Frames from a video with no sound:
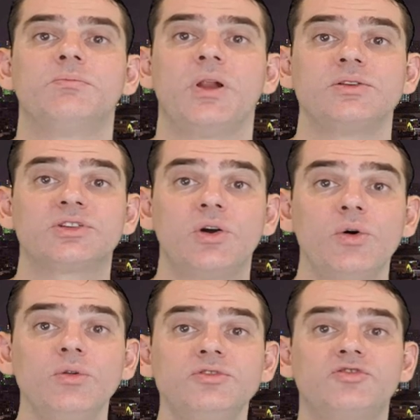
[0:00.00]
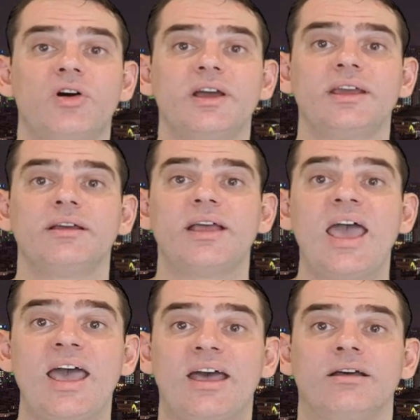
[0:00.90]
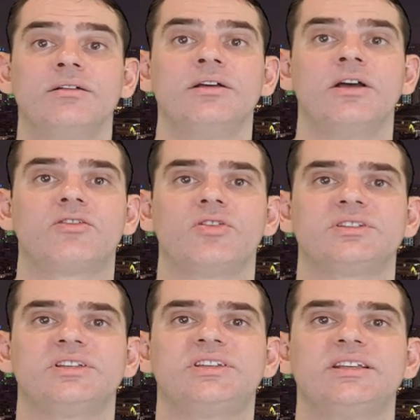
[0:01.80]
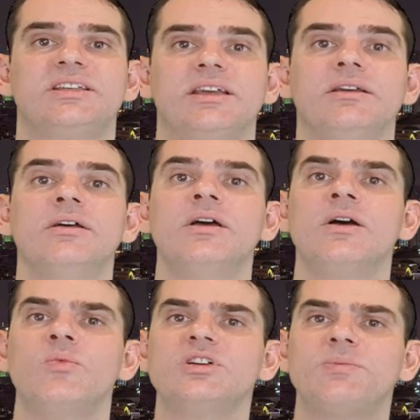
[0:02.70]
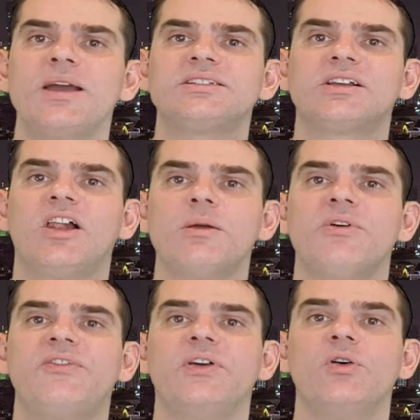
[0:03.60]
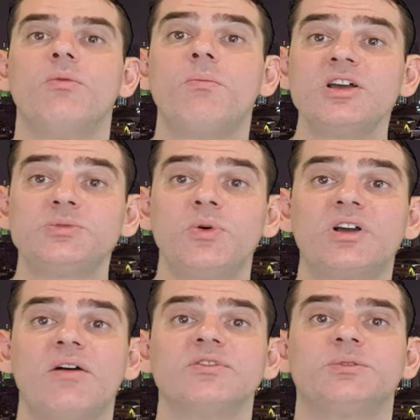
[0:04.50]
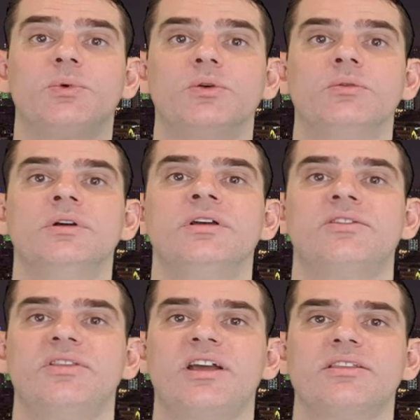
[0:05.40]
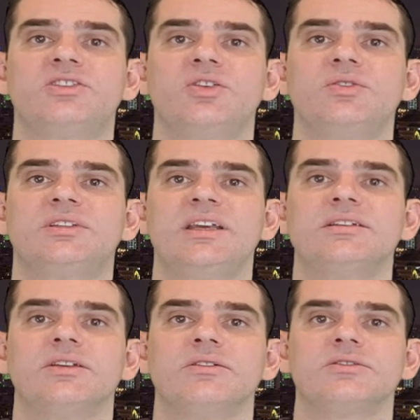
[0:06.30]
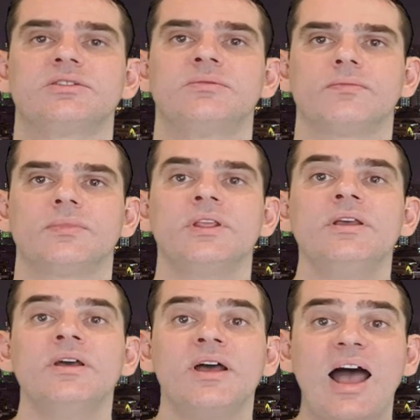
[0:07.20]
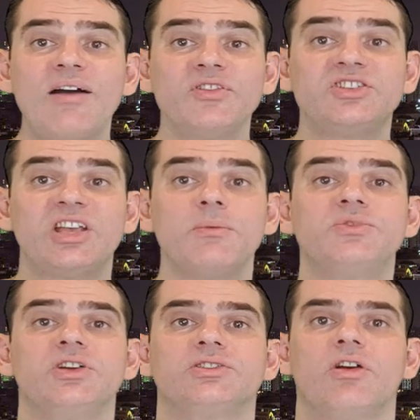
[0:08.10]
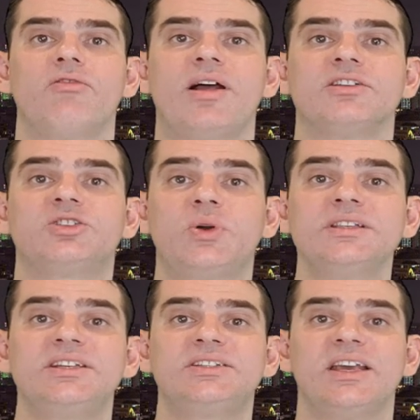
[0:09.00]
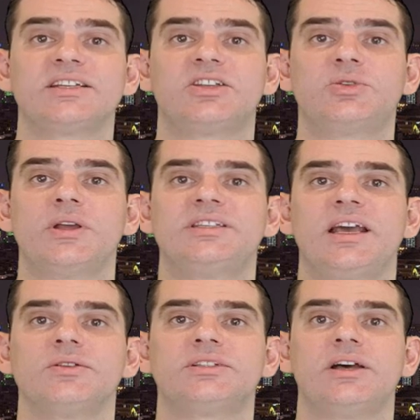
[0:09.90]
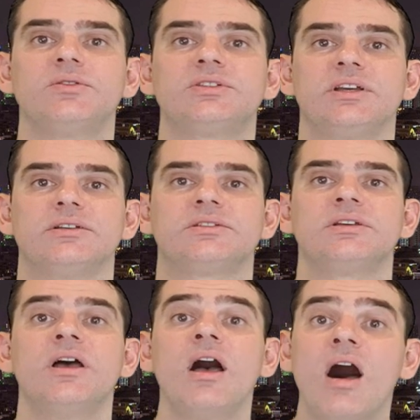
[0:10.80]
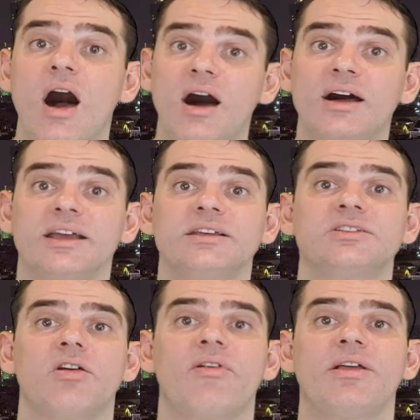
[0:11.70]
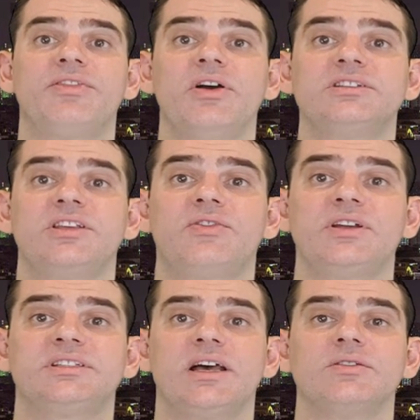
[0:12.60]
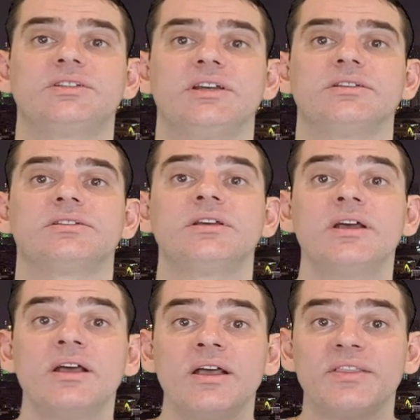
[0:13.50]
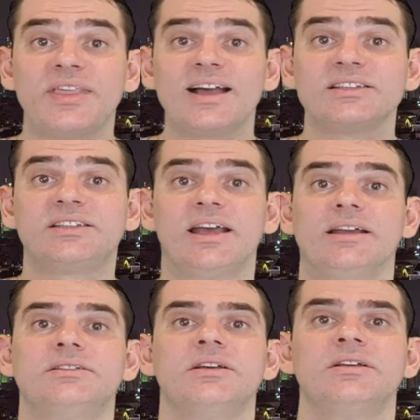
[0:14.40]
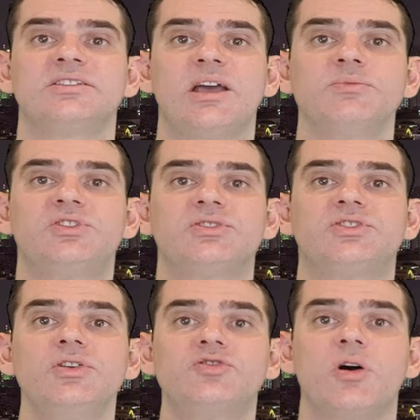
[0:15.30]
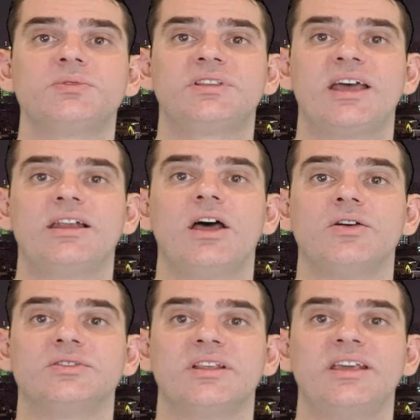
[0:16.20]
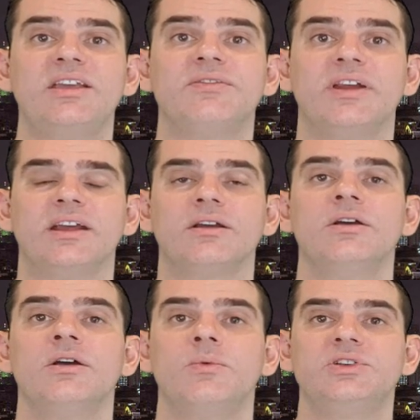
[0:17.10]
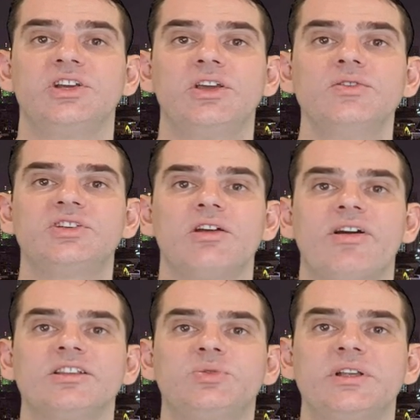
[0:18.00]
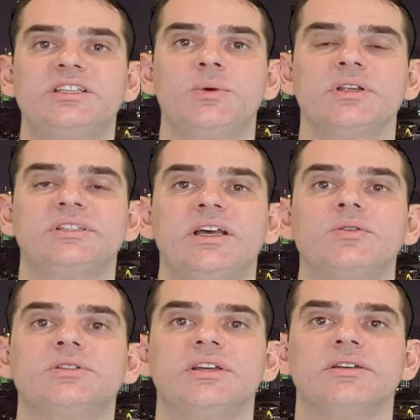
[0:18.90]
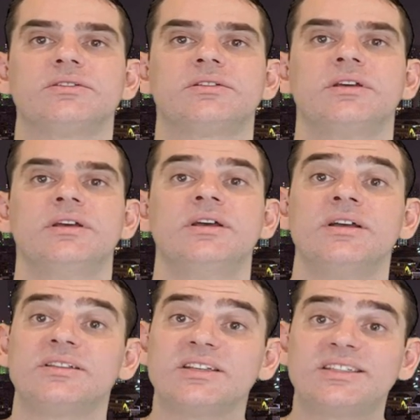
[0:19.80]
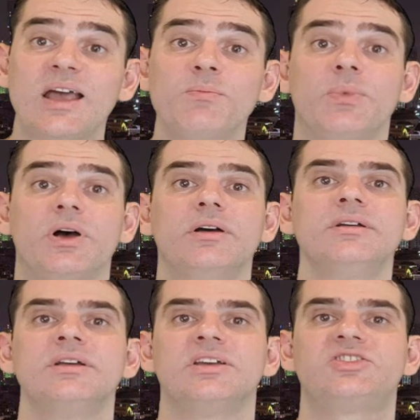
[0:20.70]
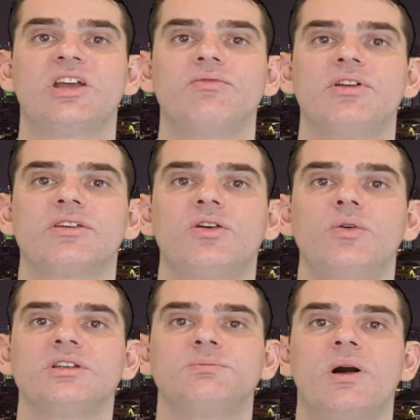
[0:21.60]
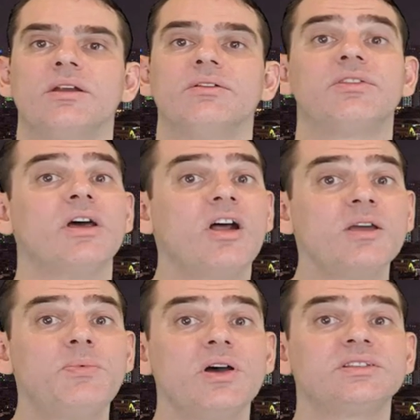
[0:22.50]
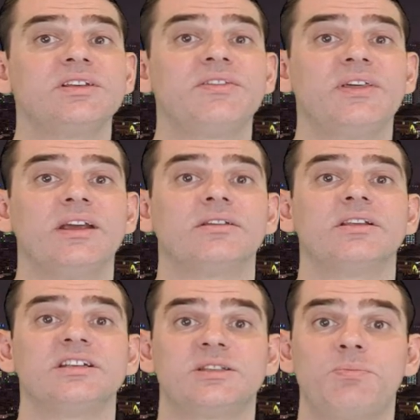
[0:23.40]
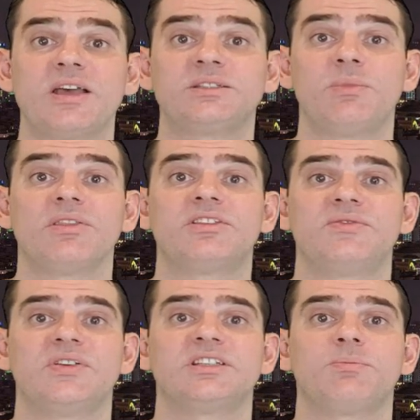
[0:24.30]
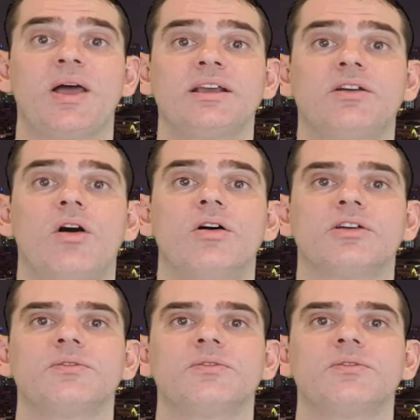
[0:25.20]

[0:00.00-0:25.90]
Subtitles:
blows cool, dry air across the city, which makes the climate feel much more comfortable than the other two seasons. Average temperatures are around 26 to 28 Celsius. Highs are around 33 Celsius. That said, temperatures do drop to their lows in the evening, which are usually around 21 Celsius. December is generally the coolest month, and I personally think that it's the best month to visit Bangkok.